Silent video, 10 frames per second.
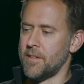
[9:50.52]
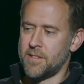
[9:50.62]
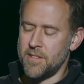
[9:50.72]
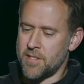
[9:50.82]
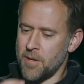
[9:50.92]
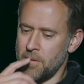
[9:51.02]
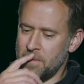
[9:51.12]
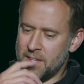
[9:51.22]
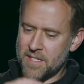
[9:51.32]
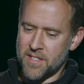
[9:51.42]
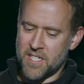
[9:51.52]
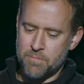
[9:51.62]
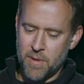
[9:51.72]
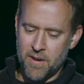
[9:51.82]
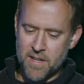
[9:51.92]
So this
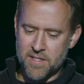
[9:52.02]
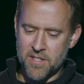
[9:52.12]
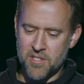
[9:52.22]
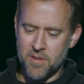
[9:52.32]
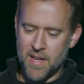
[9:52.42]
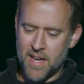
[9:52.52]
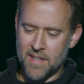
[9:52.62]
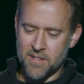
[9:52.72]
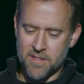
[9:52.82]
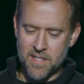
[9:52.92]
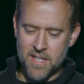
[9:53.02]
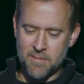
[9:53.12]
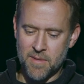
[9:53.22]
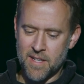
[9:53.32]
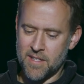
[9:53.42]
experience that you had in your
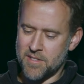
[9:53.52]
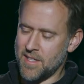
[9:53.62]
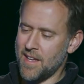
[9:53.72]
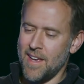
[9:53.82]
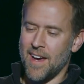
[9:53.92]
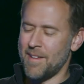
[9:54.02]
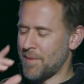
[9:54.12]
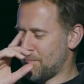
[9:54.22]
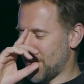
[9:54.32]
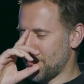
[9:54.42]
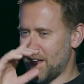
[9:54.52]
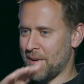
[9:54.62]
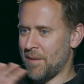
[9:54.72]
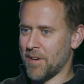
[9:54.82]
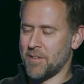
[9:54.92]
team and that you see, by the way, I
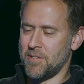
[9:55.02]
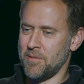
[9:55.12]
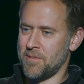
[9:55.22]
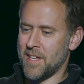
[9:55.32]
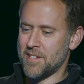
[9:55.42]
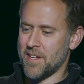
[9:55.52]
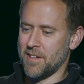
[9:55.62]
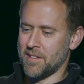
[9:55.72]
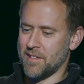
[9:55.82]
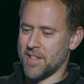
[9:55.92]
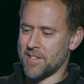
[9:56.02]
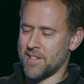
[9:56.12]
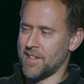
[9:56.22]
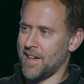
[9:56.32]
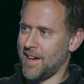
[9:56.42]
don't want to go too tangential into this,
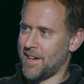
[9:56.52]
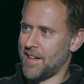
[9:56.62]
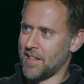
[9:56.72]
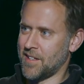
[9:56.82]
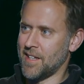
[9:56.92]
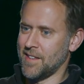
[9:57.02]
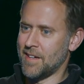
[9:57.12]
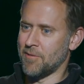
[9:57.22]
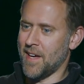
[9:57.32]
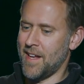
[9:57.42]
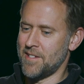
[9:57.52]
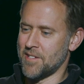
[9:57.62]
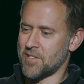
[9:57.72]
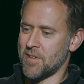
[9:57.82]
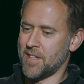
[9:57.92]
on a gut level, how does it
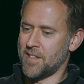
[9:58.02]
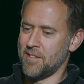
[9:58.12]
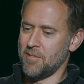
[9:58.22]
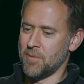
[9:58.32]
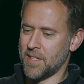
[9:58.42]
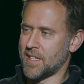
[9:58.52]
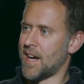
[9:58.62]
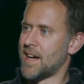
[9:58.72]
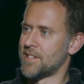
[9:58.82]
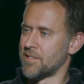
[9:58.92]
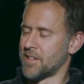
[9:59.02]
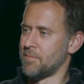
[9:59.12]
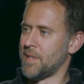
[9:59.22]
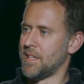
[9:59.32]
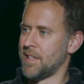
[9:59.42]
strike you when guys are
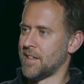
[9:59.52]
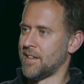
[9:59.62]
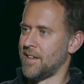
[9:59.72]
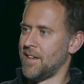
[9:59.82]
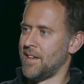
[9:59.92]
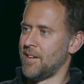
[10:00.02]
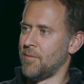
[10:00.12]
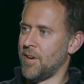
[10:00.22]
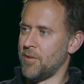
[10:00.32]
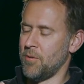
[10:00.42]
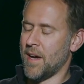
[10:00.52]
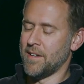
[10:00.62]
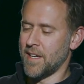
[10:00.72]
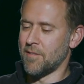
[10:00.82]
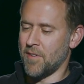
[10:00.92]
competing who
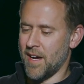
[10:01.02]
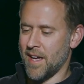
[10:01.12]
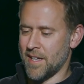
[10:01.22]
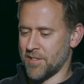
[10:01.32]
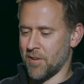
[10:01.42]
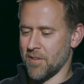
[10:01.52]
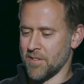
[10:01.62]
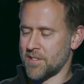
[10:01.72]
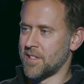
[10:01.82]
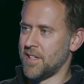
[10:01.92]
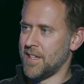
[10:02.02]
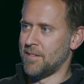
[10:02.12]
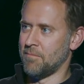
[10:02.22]
identify as girls in